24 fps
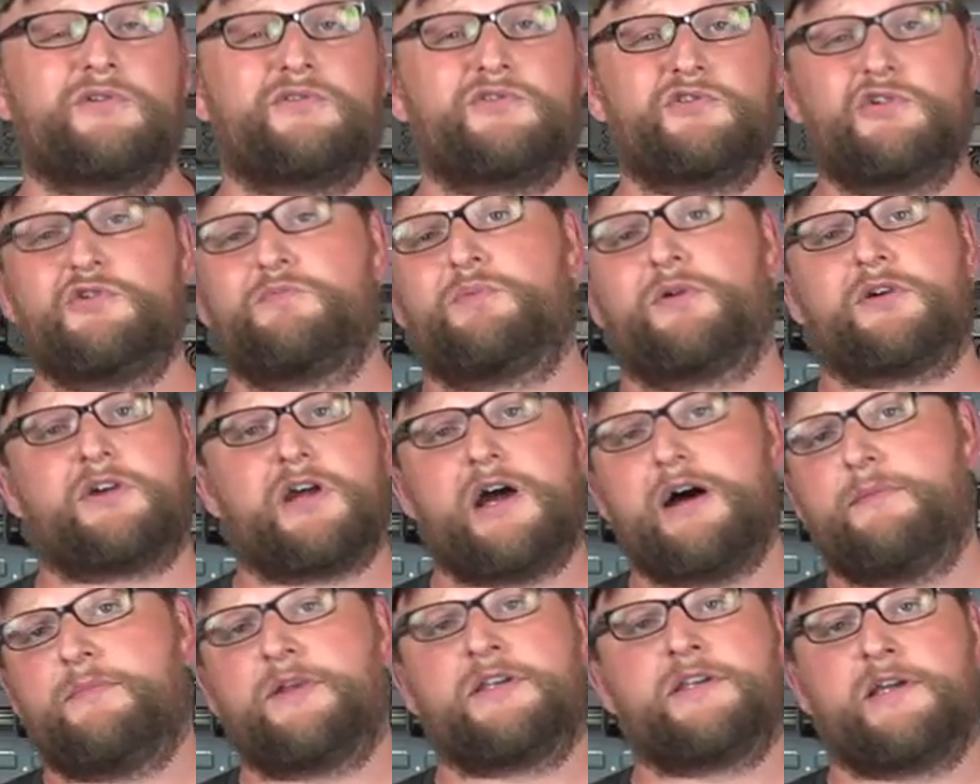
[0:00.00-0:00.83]
super
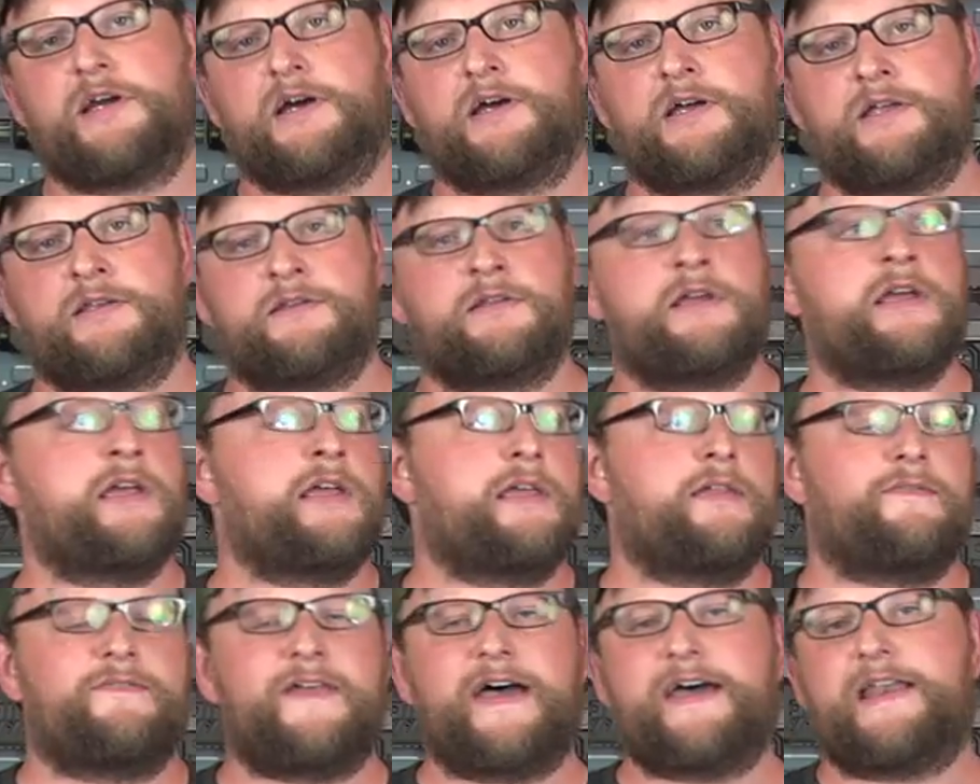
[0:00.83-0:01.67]
common gun
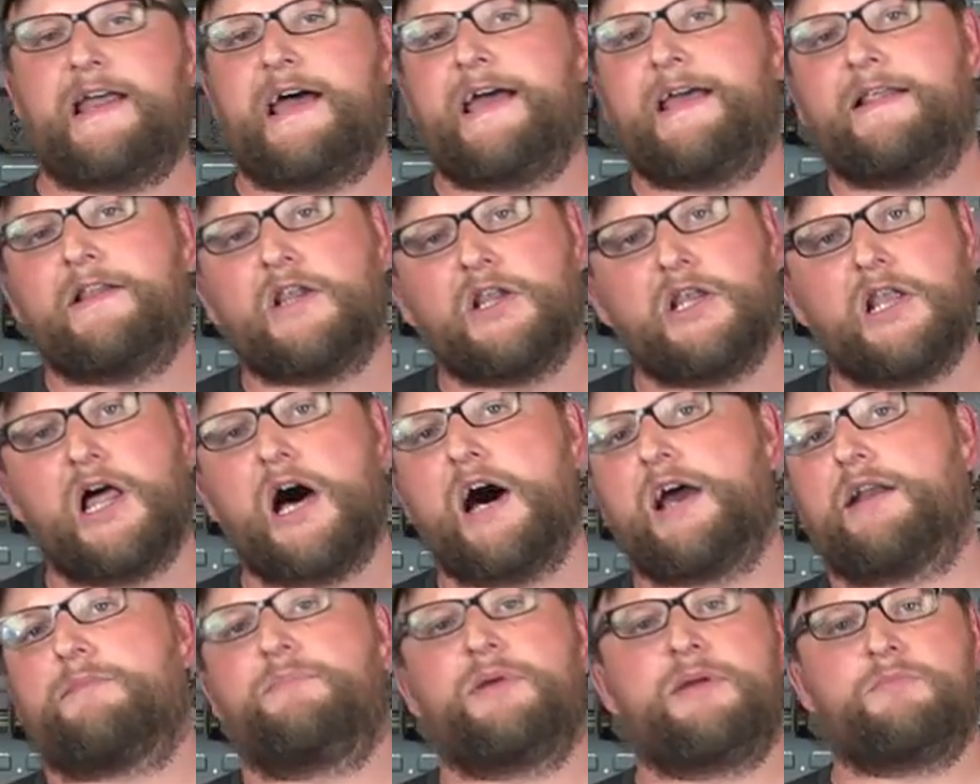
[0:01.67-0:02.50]
that a
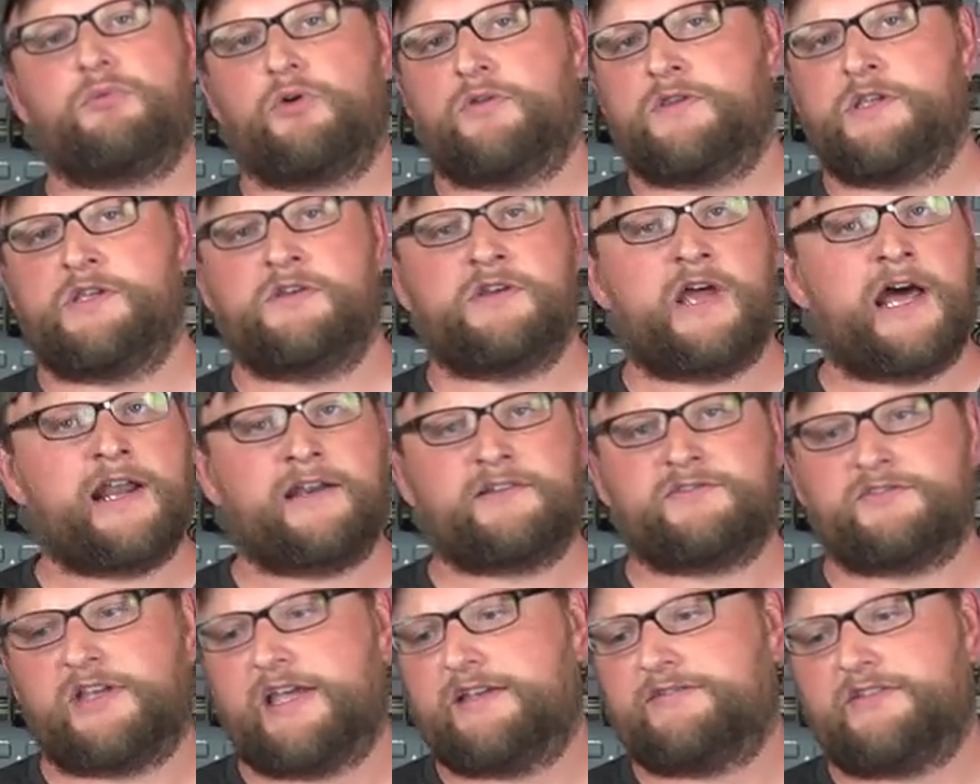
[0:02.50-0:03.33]
lot of people in the
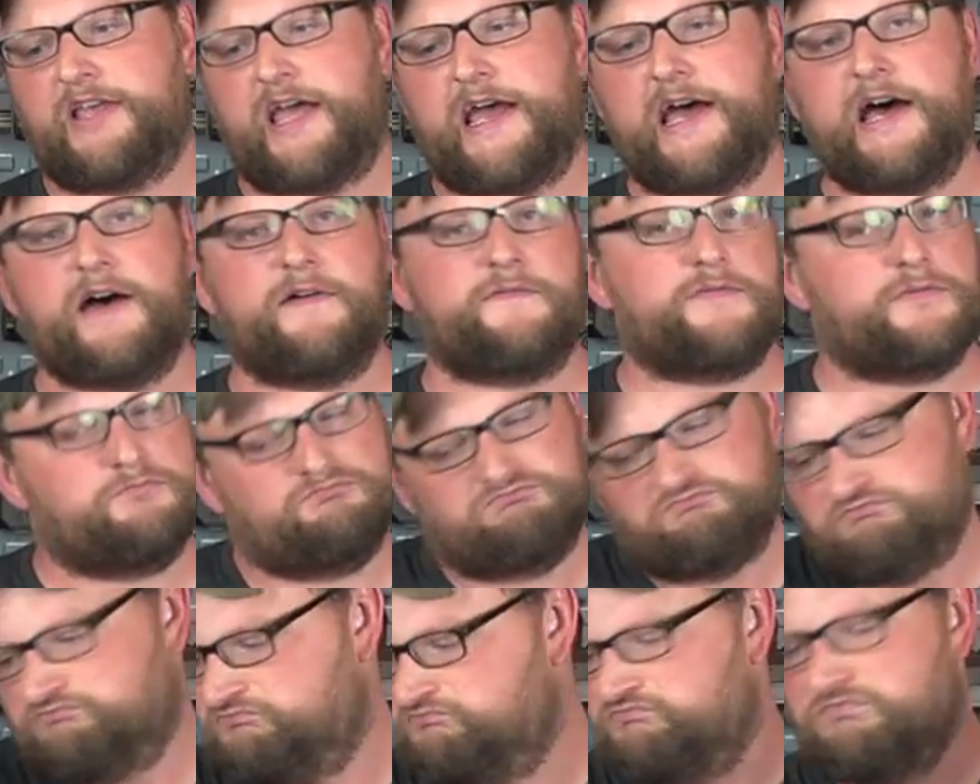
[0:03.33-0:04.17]
United States have.
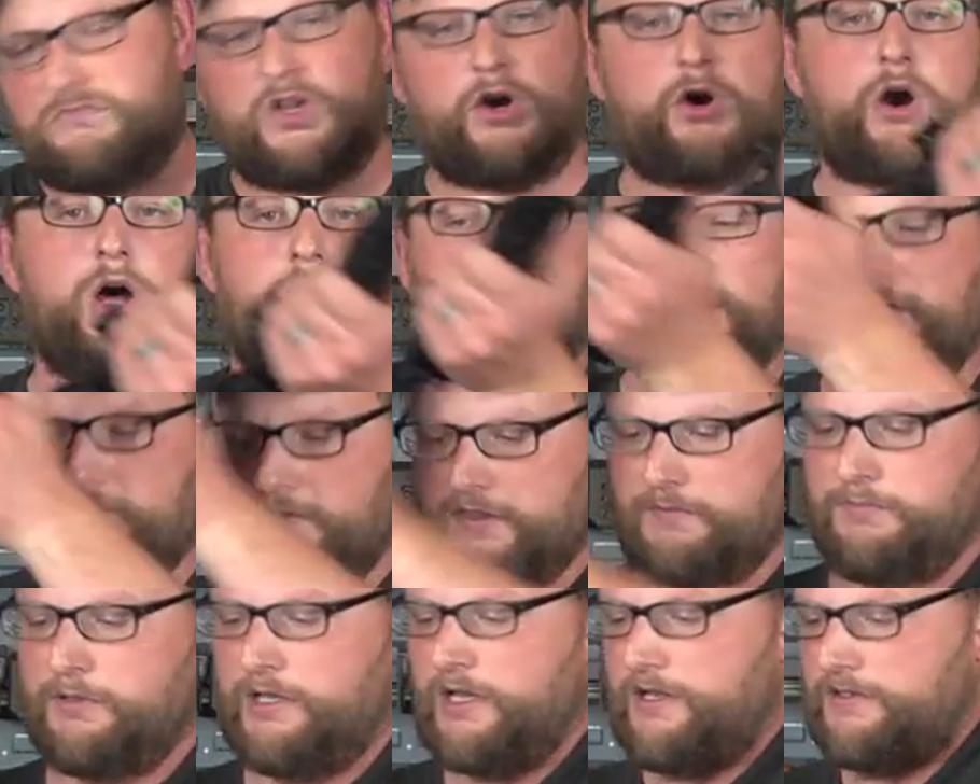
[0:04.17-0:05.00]
They're all over
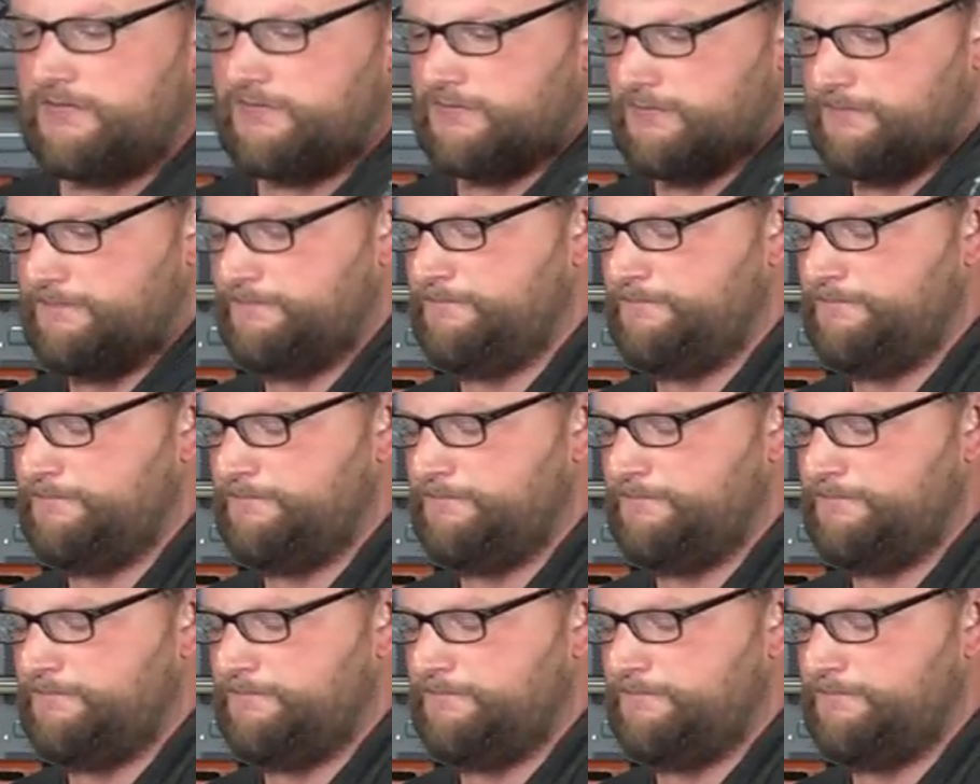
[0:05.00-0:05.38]
the place.